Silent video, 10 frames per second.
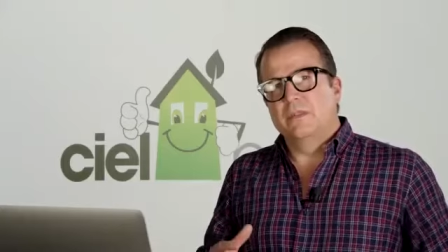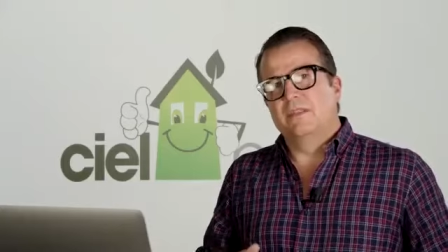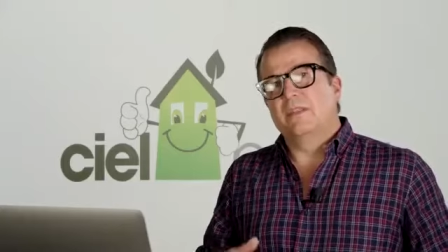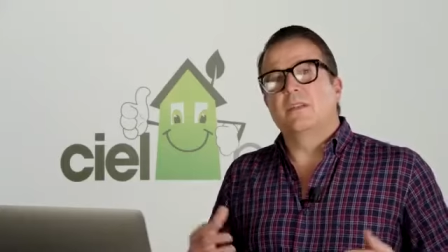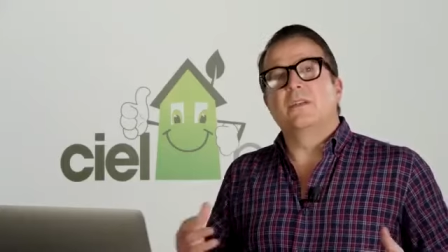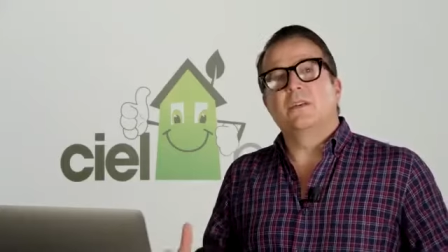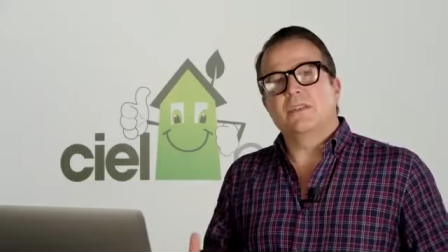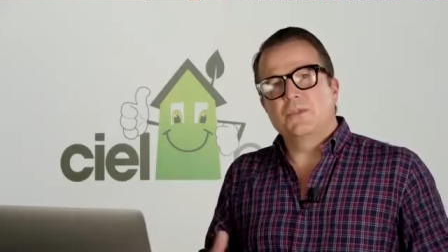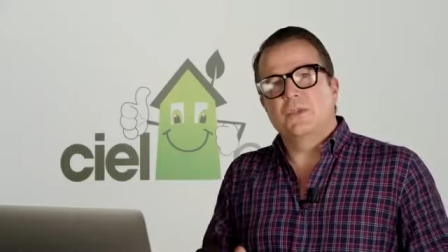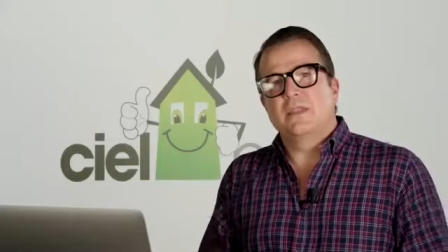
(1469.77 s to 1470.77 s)
It's going to
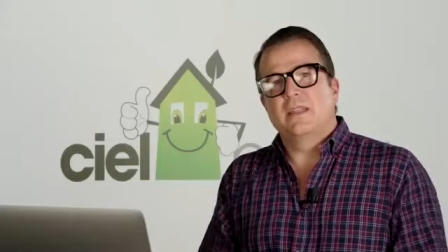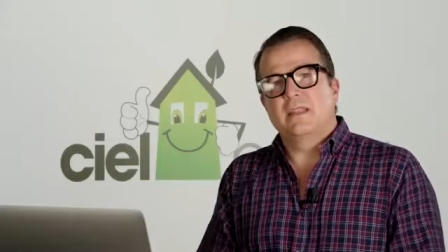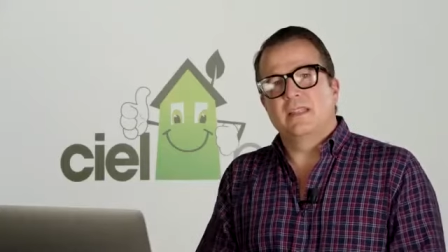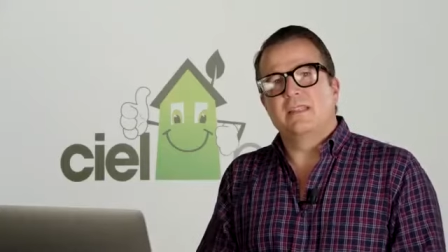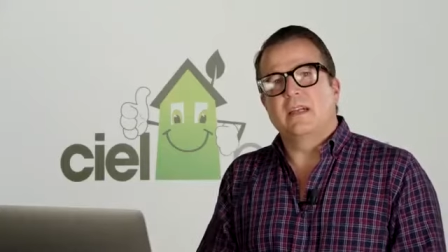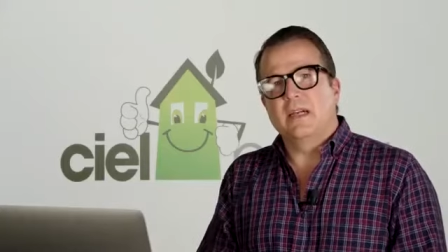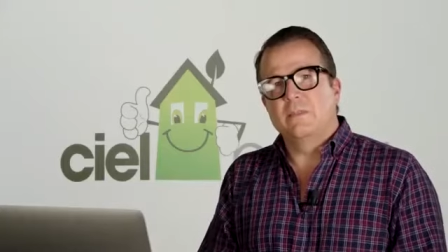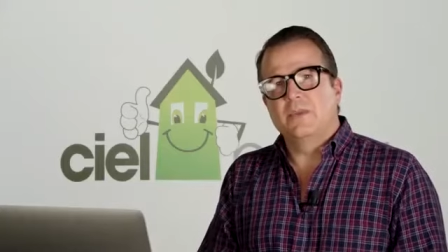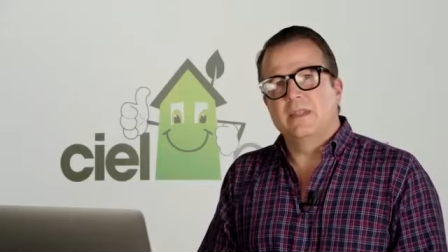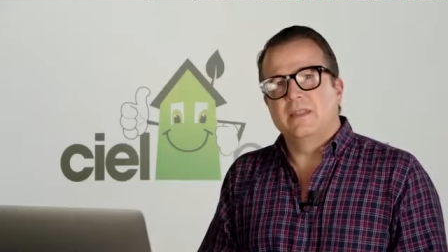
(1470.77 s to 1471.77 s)
cost you a lot less to
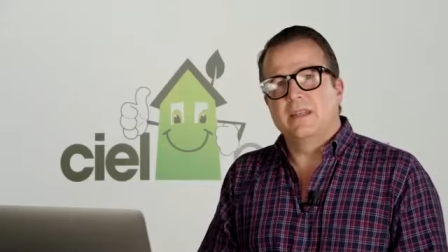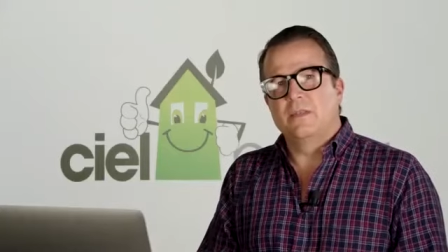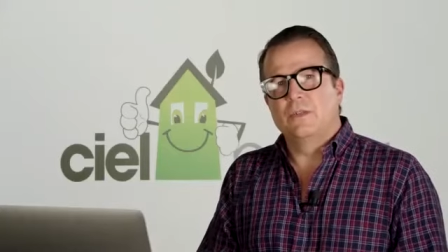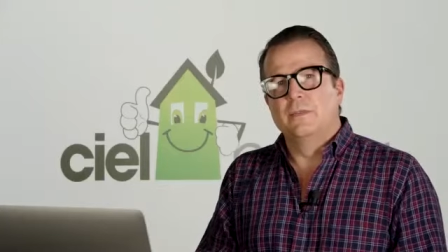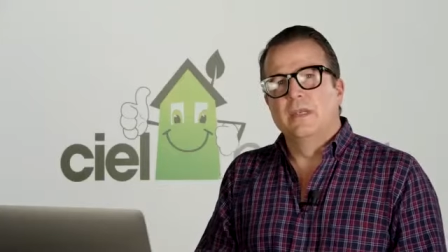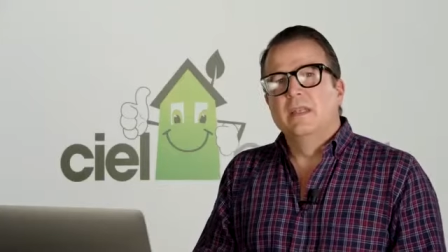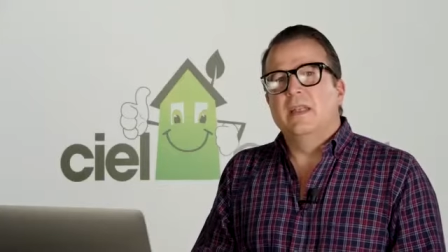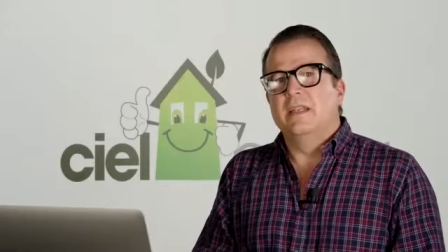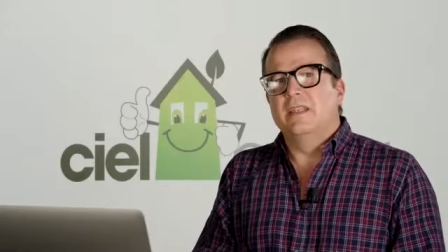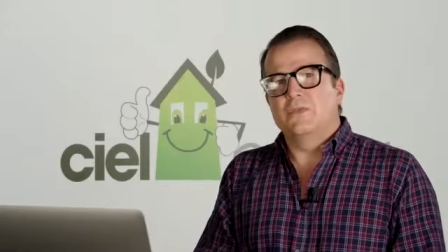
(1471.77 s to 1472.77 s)
operate that home,
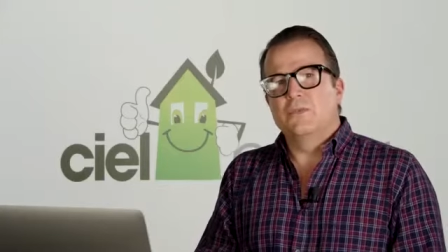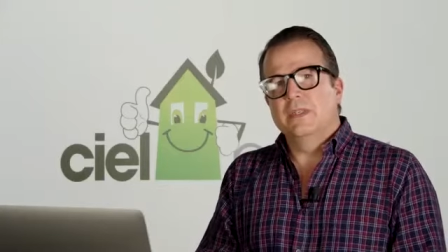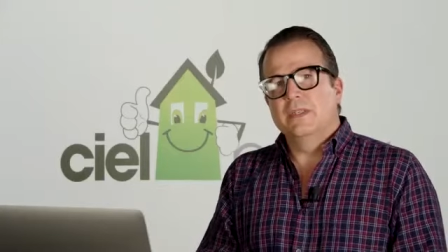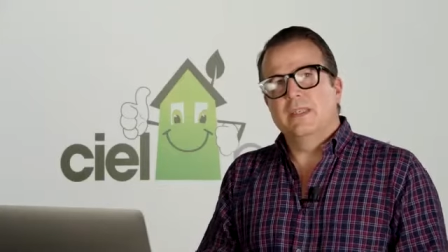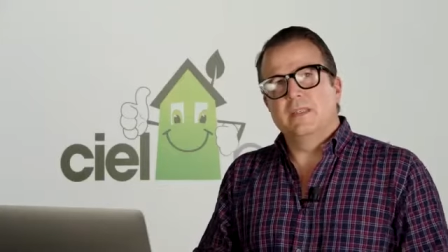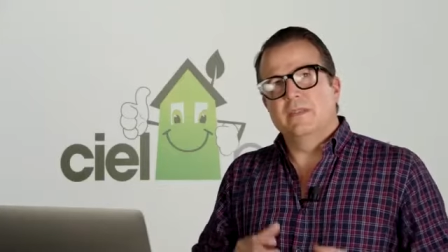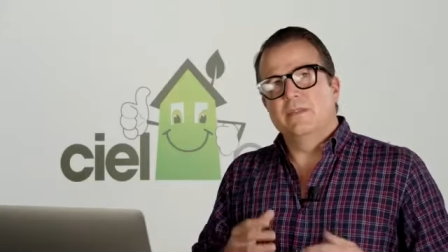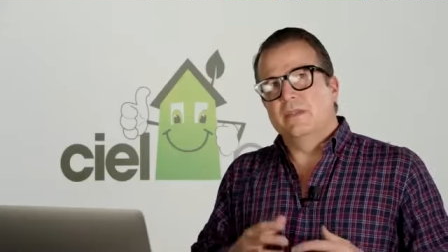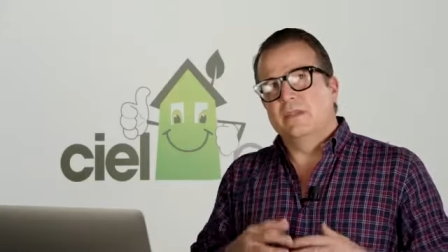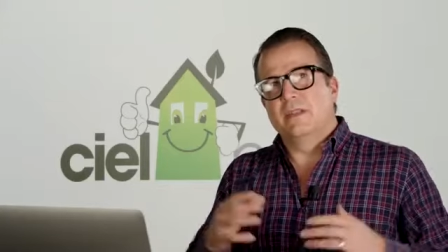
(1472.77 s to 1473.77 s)
and it's really going to
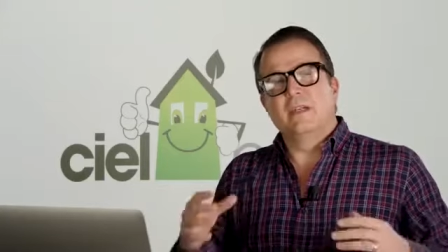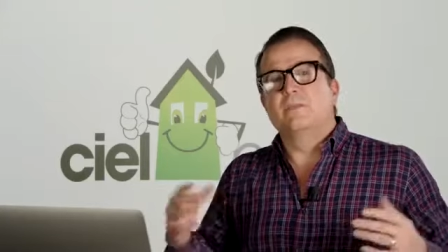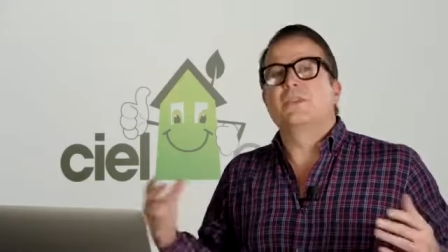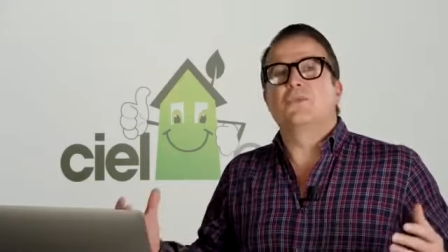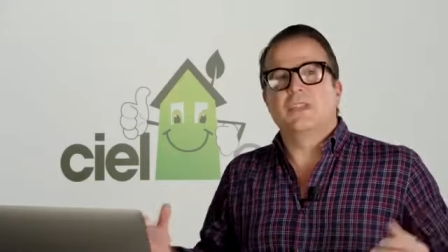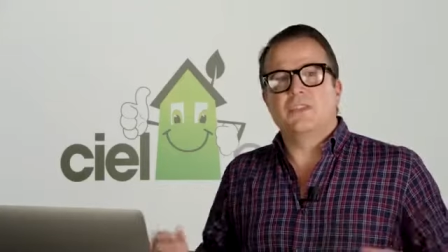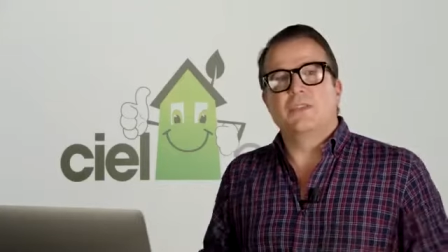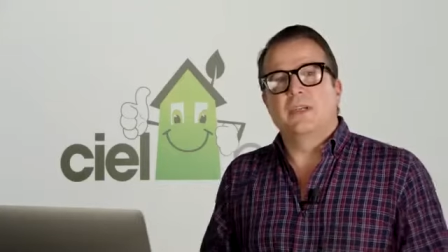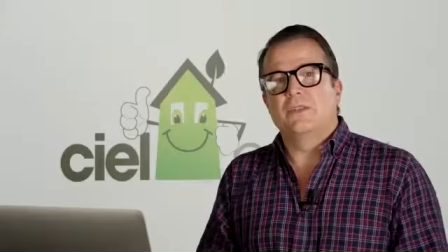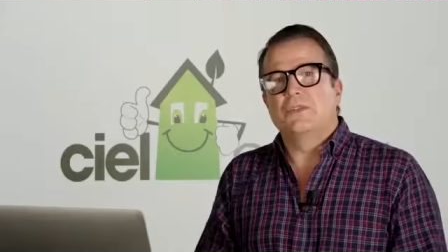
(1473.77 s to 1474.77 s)
going to help stretch your
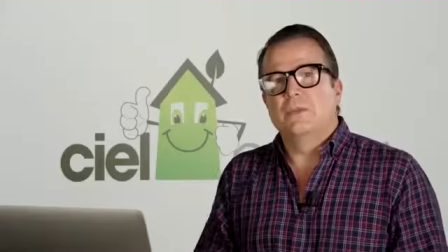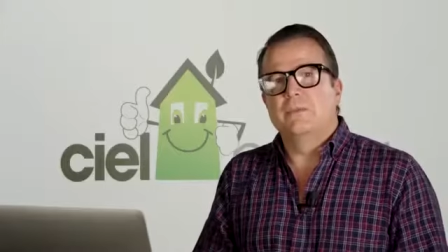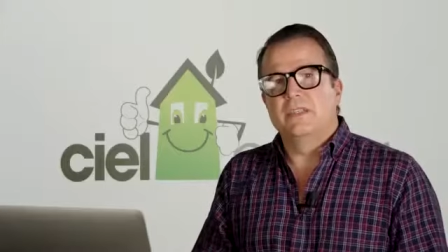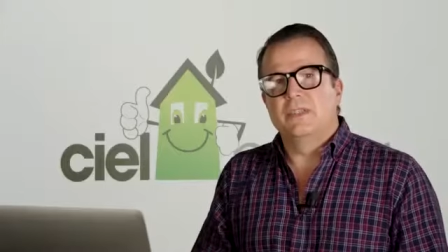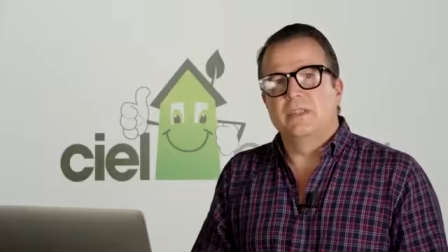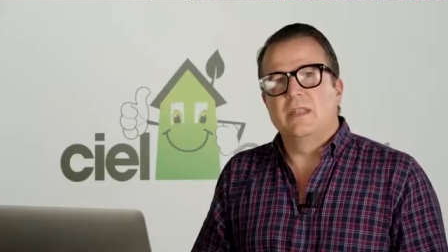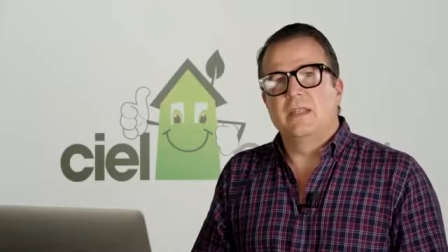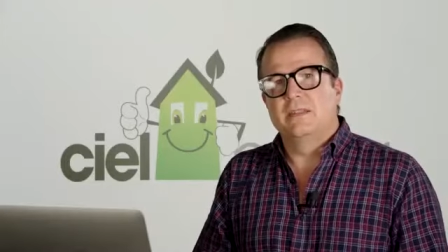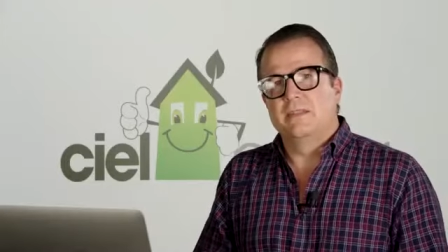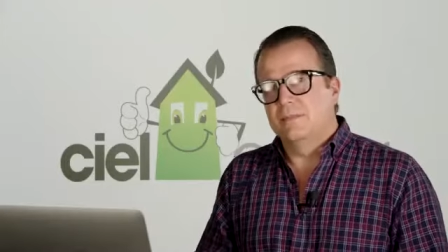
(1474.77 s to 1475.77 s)
household budget
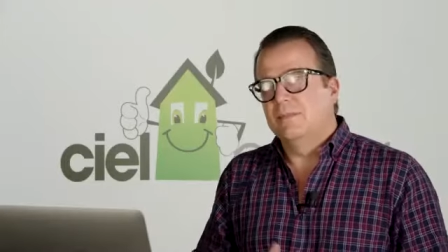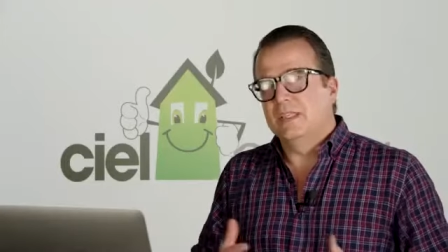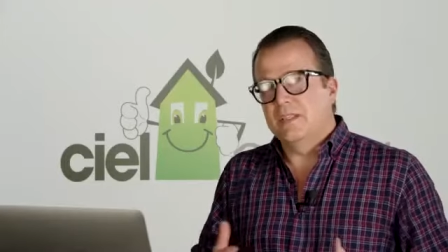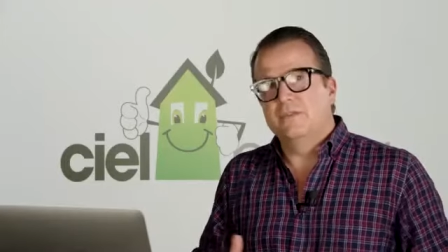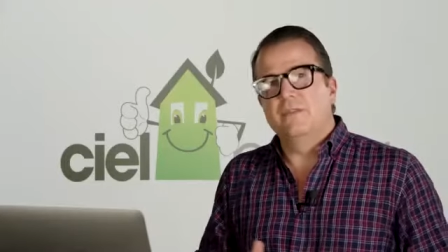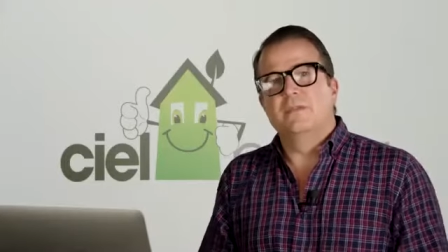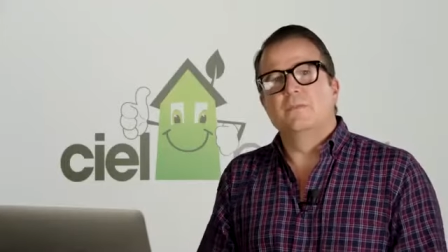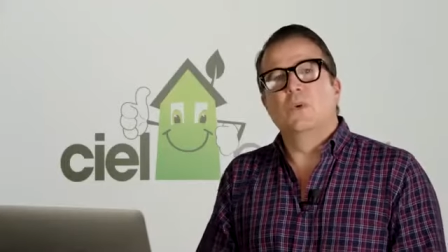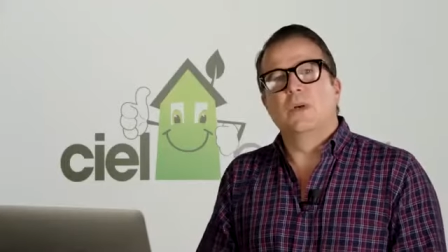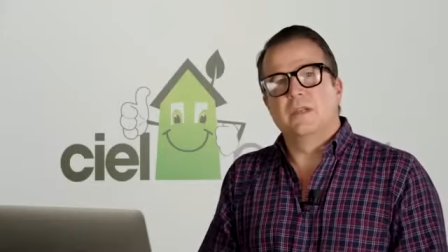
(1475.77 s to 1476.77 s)
and make you feel
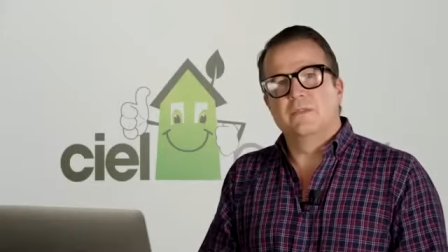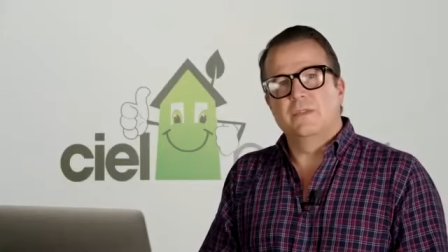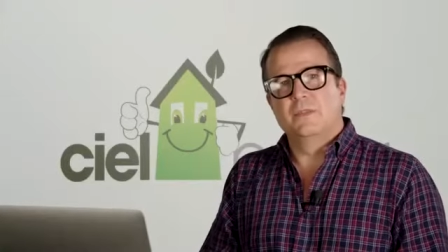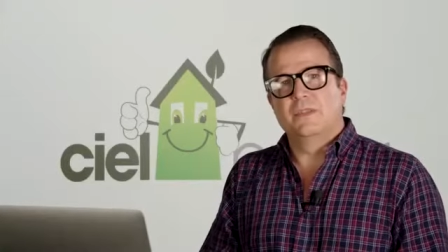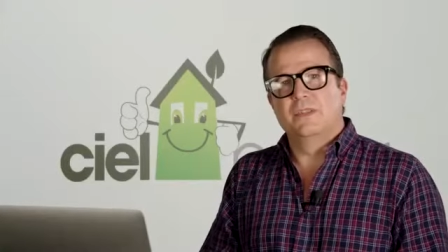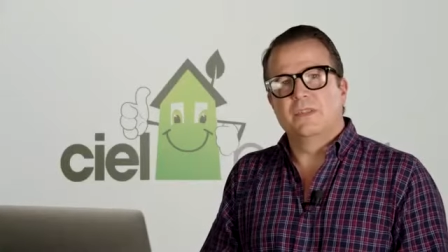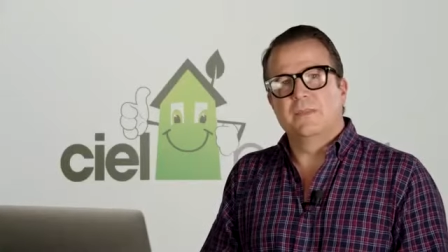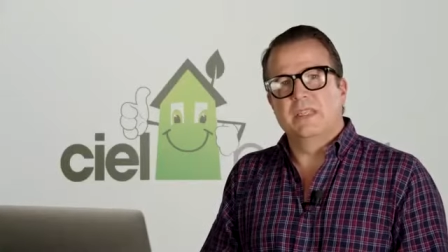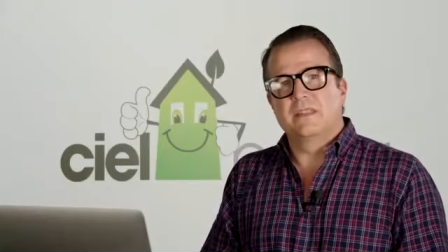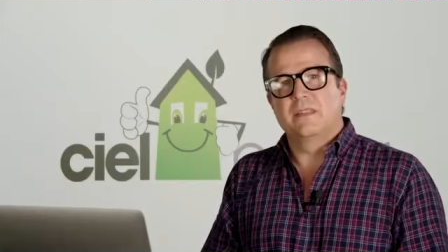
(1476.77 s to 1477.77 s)
more comfortable in your
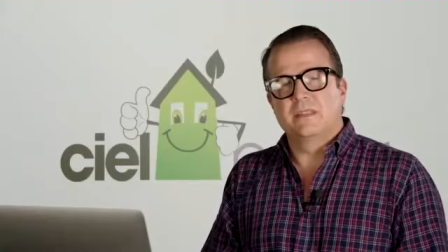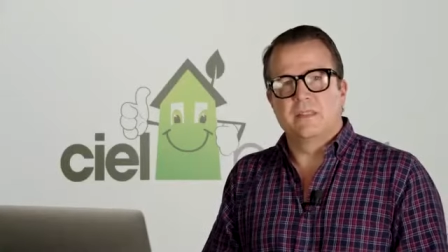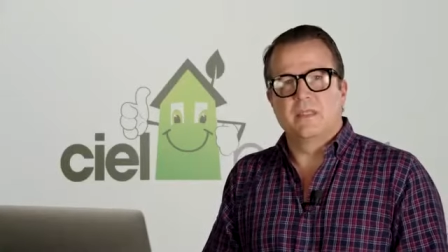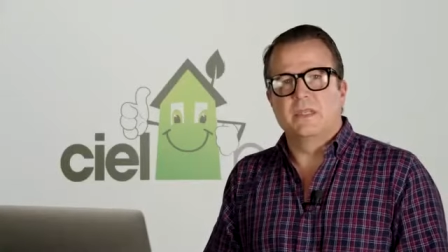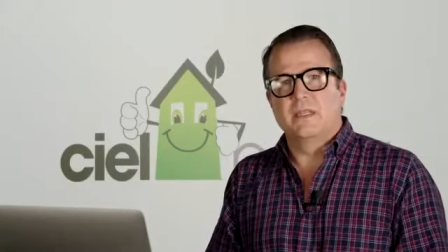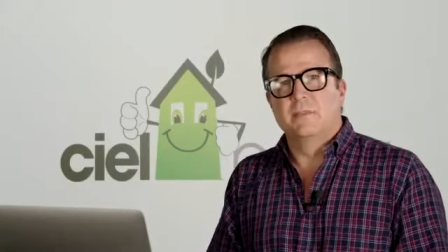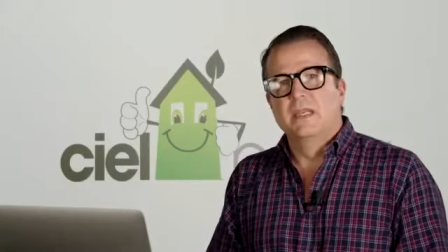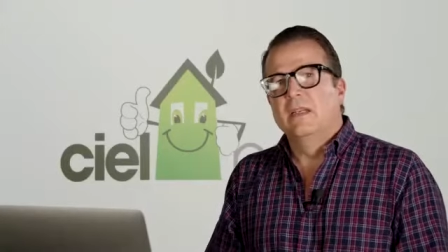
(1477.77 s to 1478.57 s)
space at the same time.